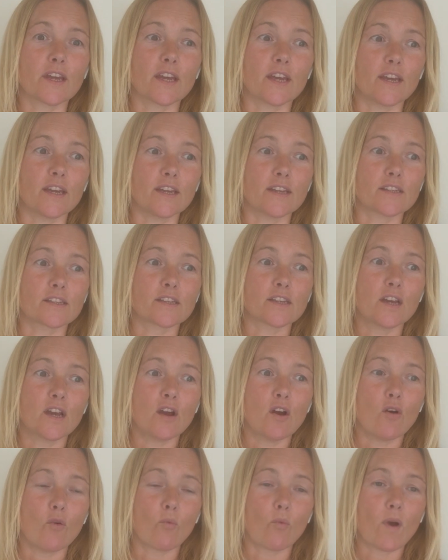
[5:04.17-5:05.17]
is
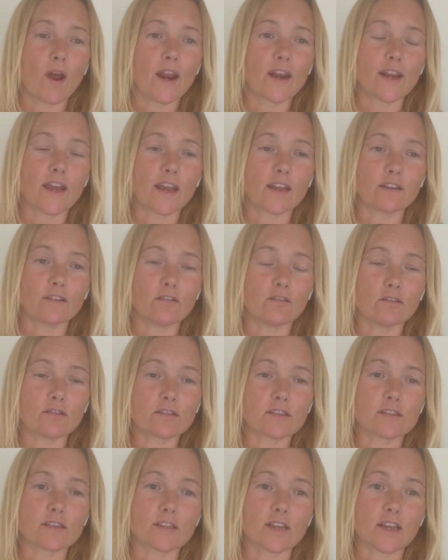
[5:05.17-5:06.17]
when a
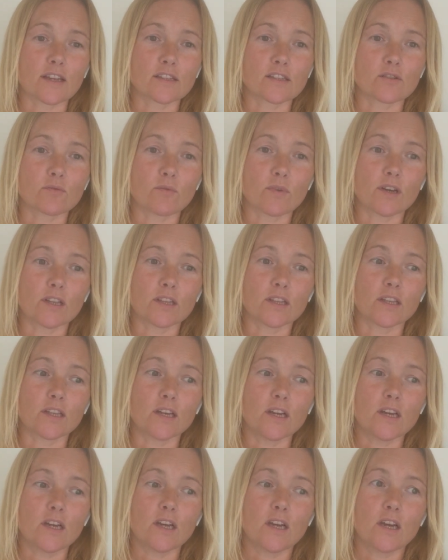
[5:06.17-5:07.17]
narcissist will
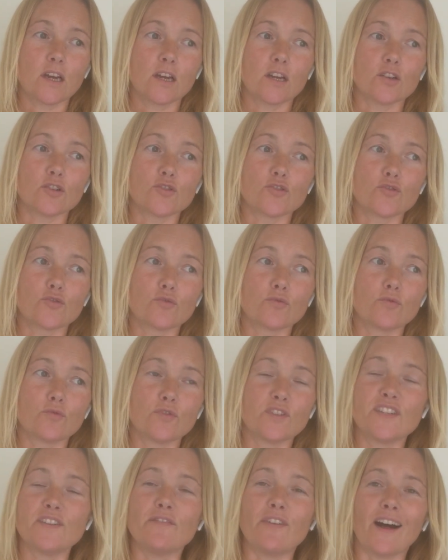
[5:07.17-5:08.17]

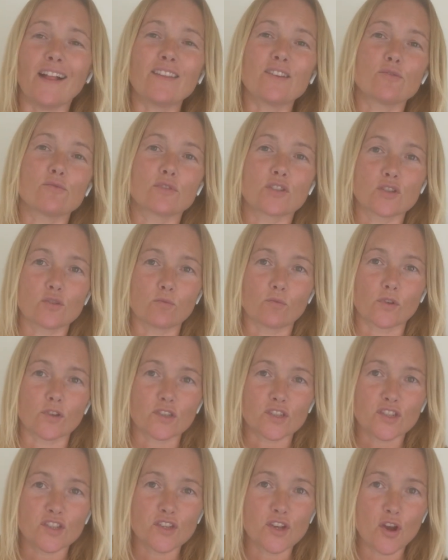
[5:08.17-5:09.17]
devalue
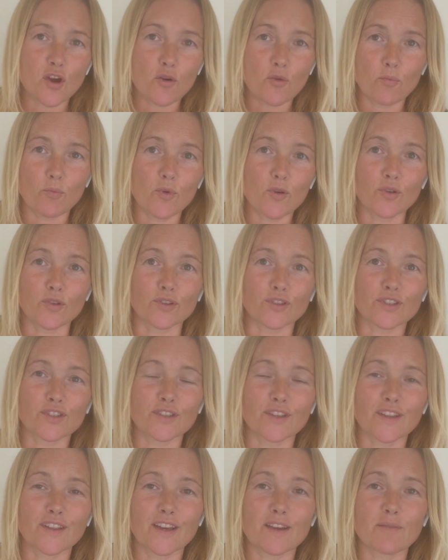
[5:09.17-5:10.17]
someone so
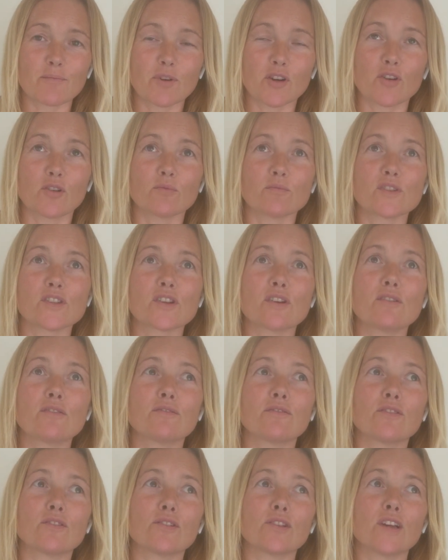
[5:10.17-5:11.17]
much that they become so
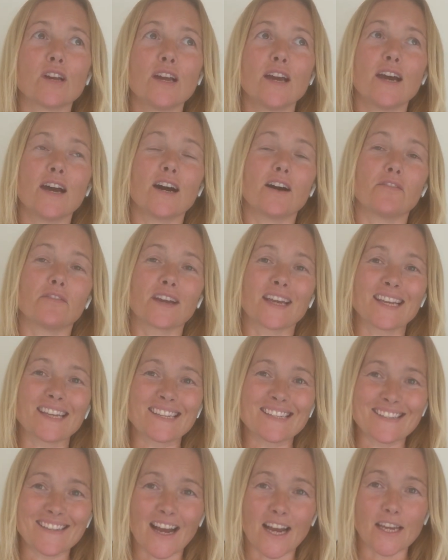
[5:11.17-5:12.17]
full of
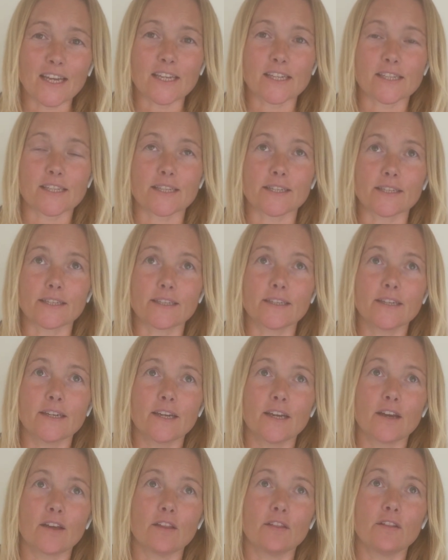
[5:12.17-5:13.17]
anxiety
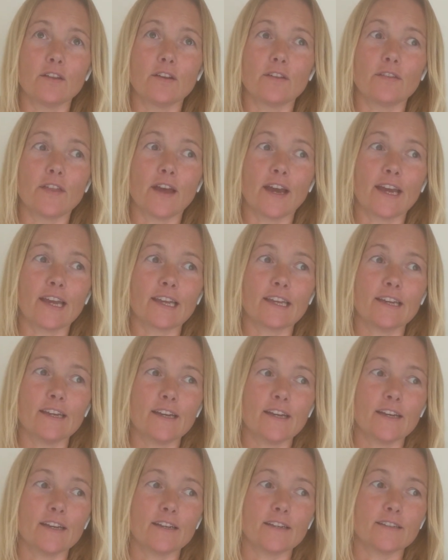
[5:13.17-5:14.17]
that they
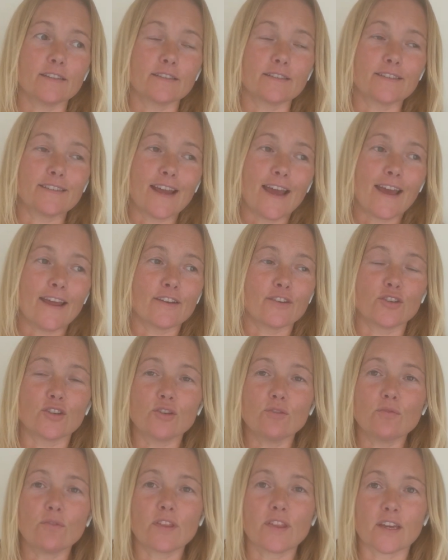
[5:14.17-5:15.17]
daren't
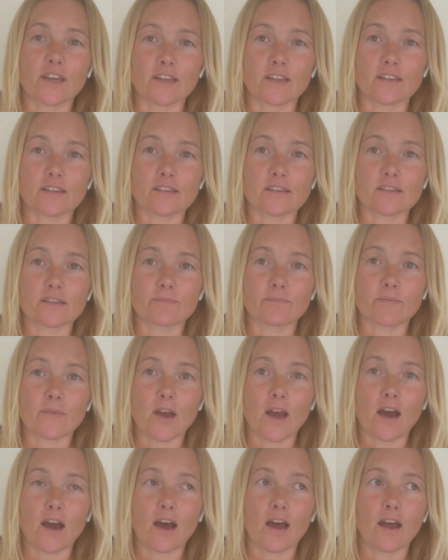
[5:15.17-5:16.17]
do things,
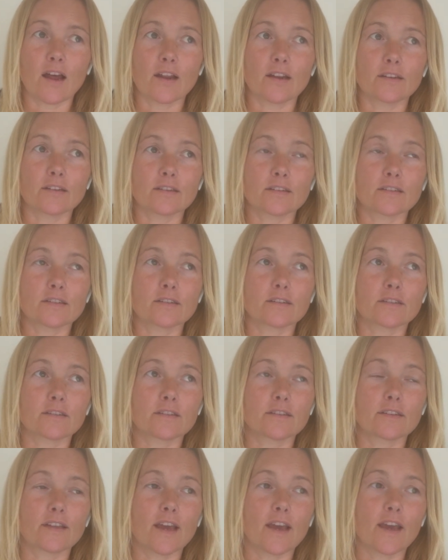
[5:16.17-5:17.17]
and
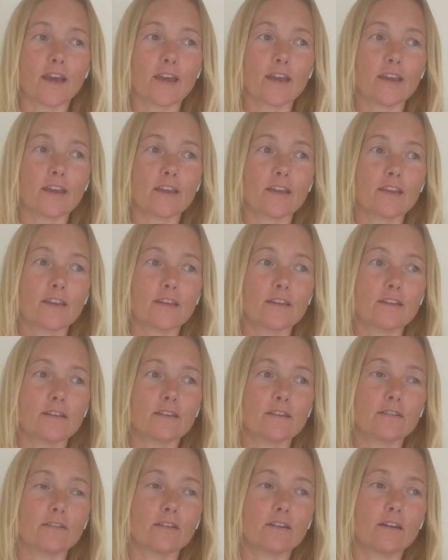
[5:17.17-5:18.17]
they